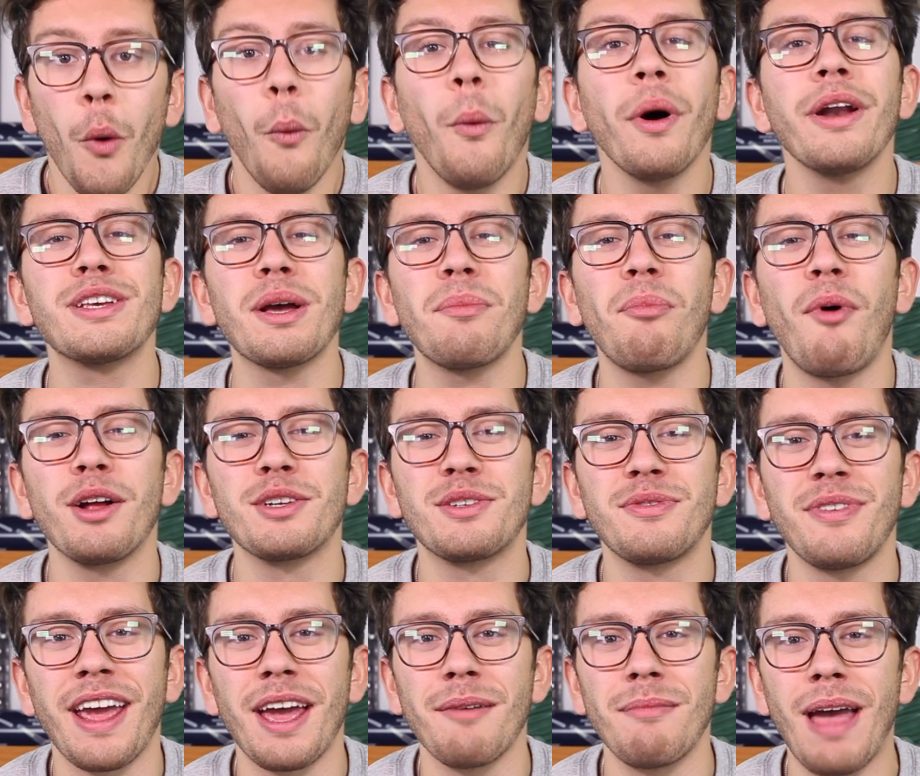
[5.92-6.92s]
What is up, Watch
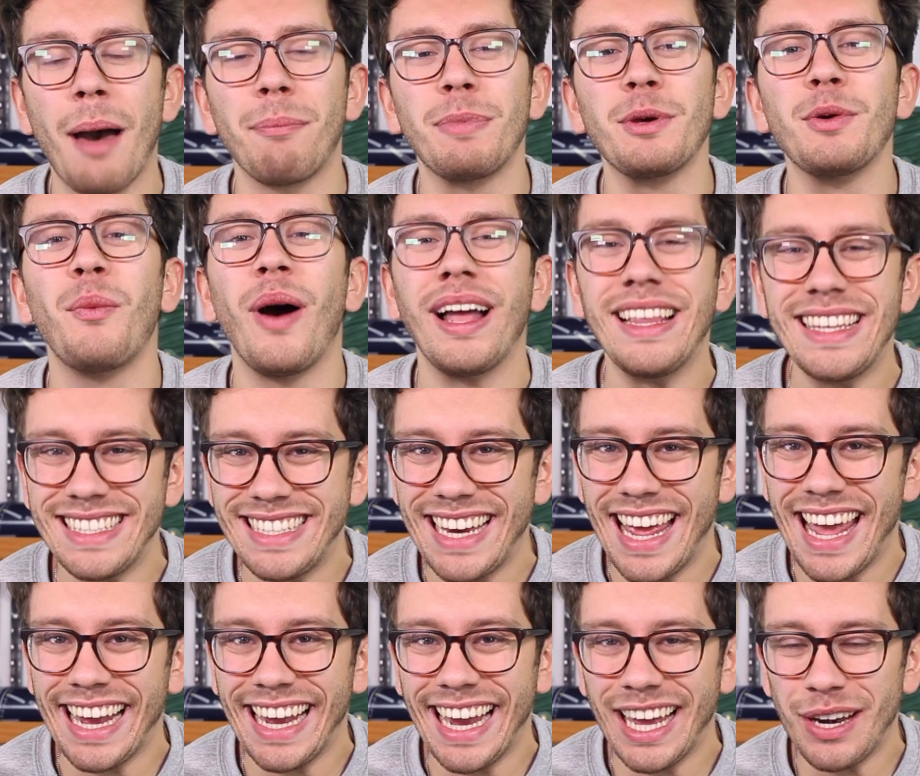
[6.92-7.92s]
Fam? Happy
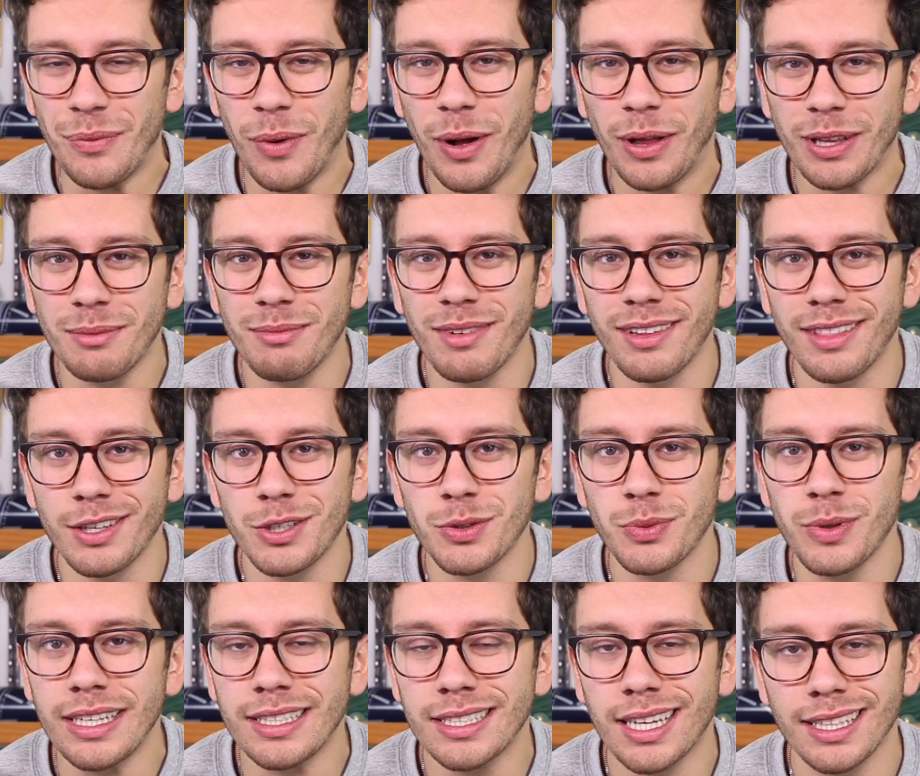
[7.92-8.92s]
Wednesday, and welcome to this
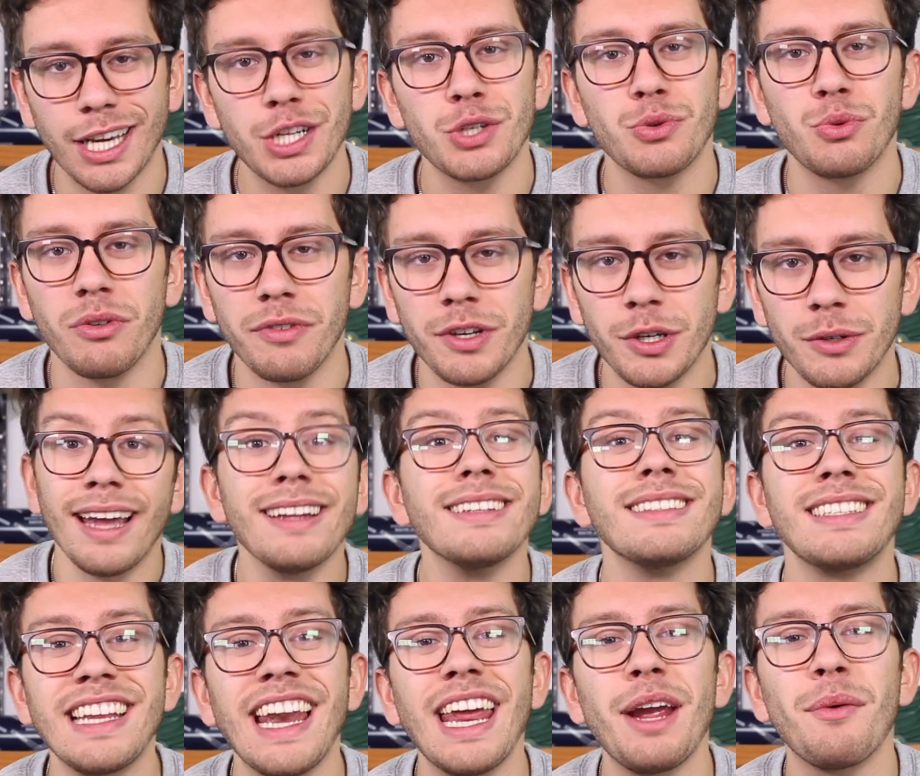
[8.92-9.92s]
week's collection review.
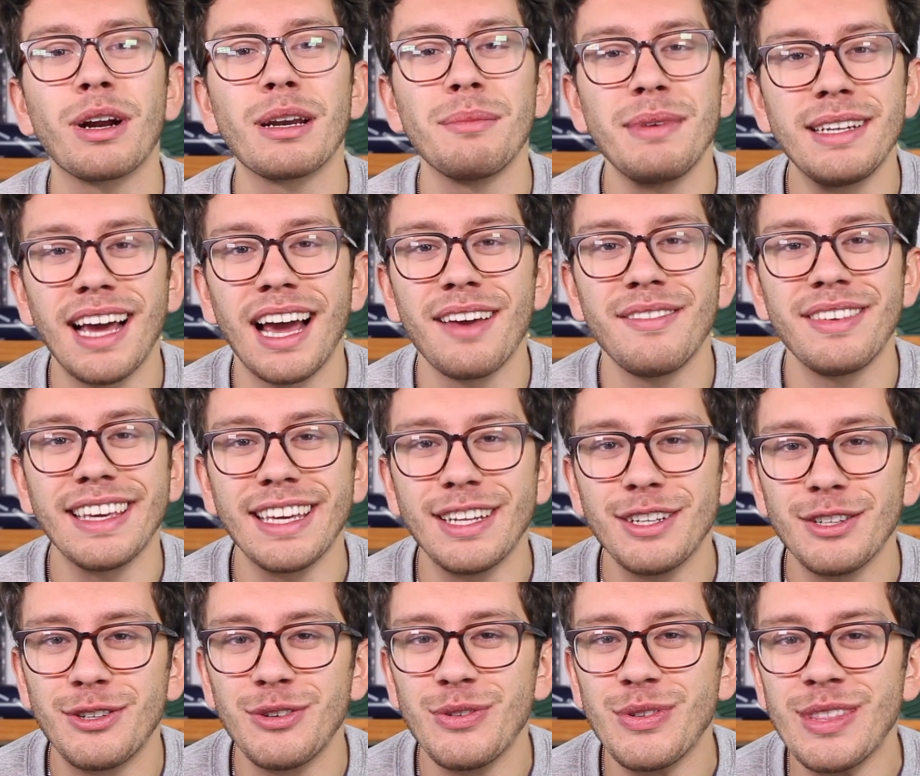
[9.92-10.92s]
And today we're going to be diving
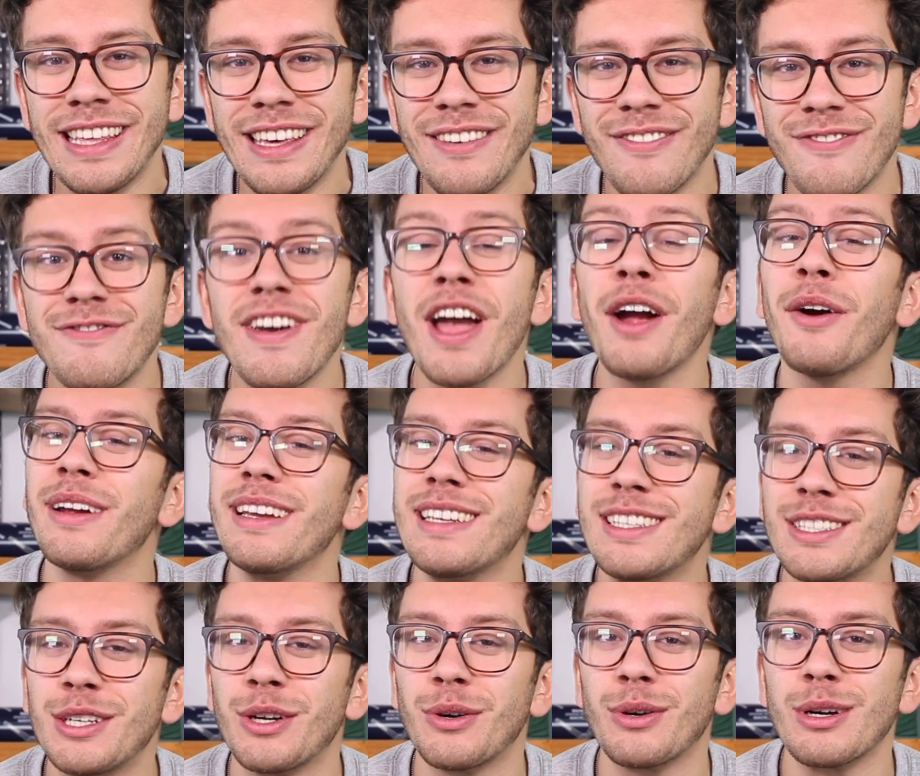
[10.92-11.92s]
into the very
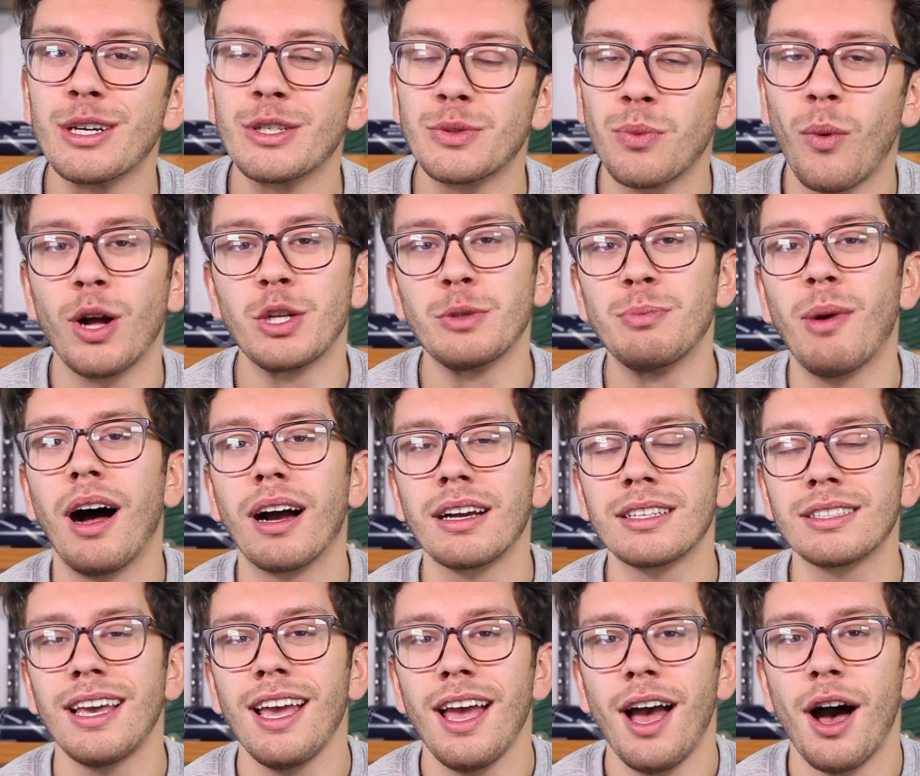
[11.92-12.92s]
serious watch
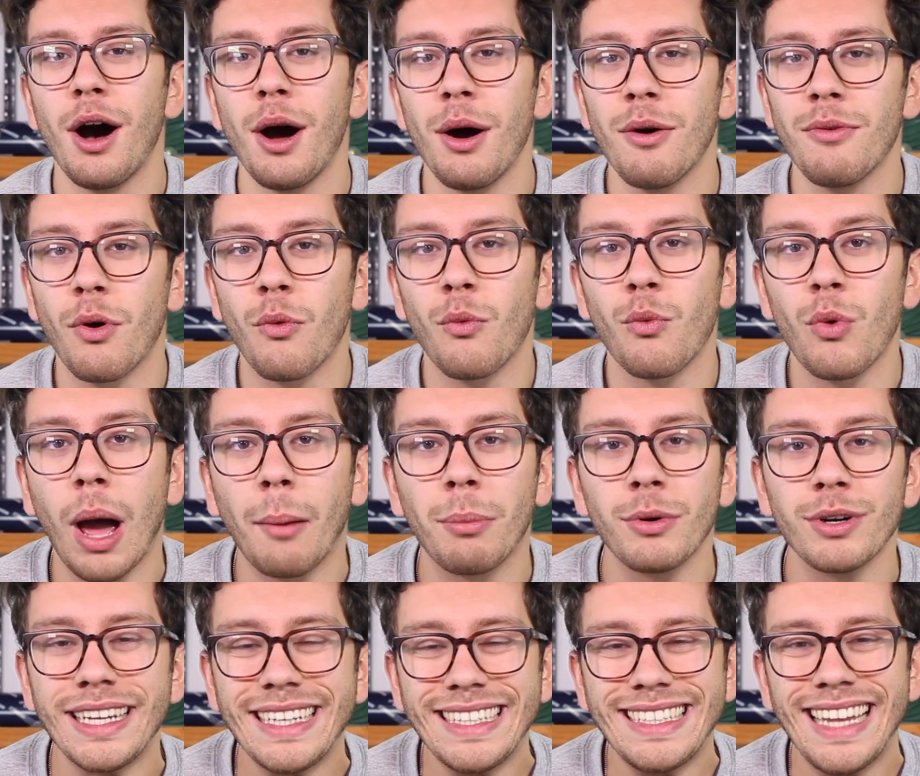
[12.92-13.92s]
box of
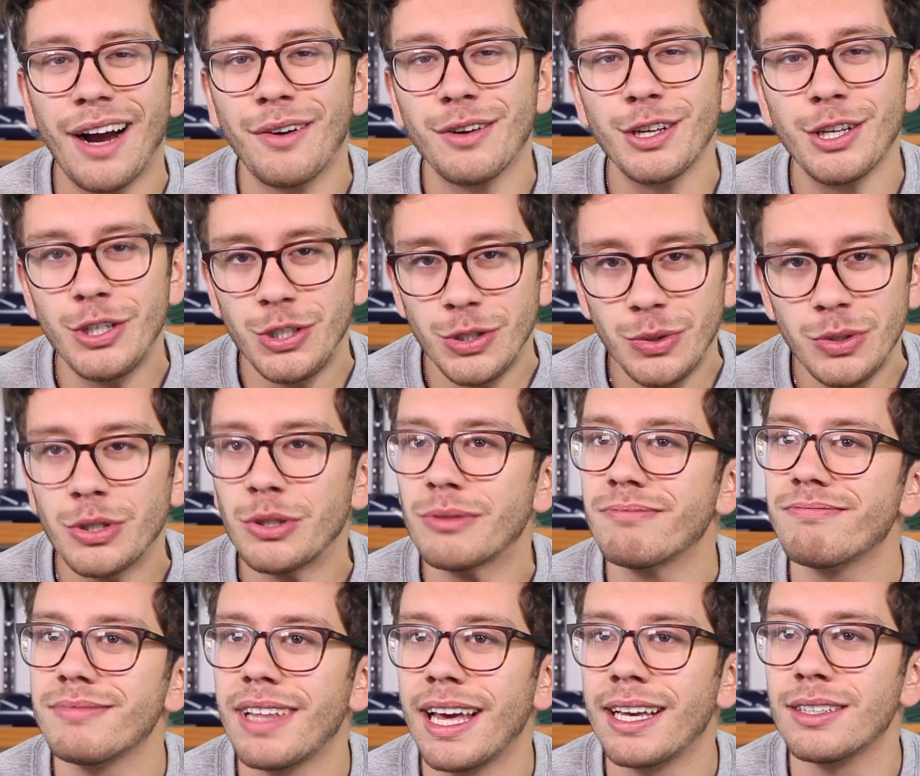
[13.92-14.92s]
Robert Downey Jr.,
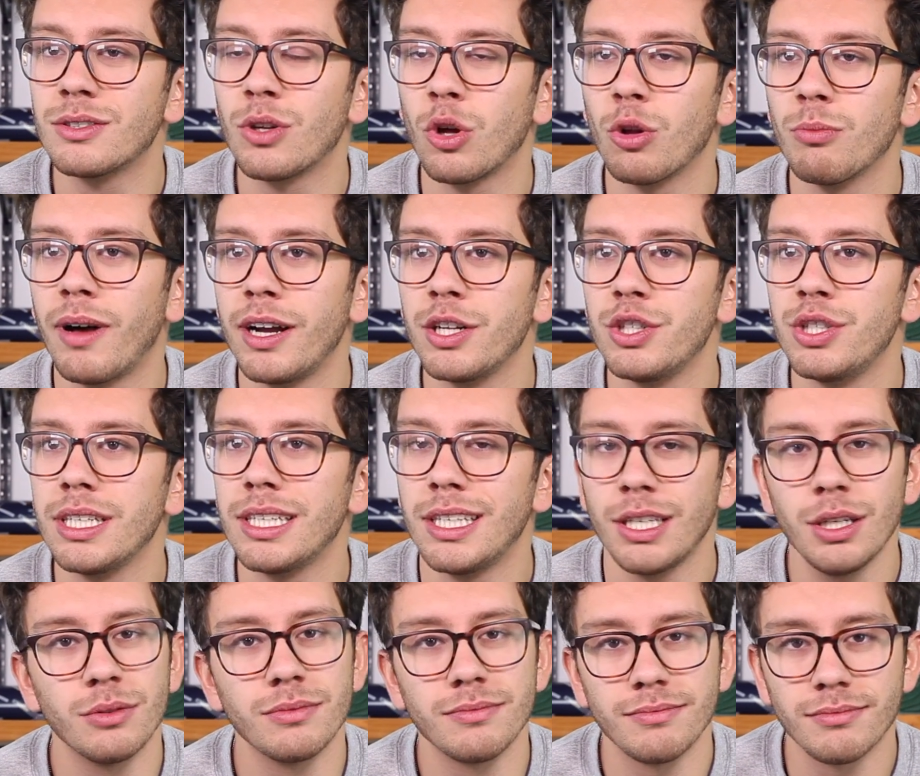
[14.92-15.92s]
as told by
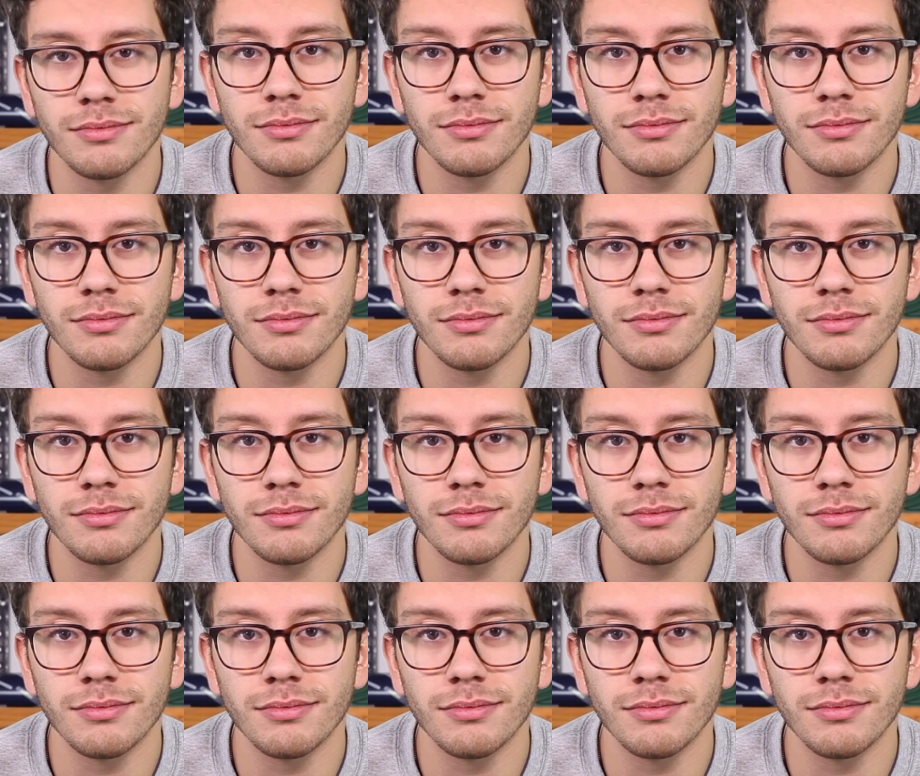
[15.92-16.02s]
GQ.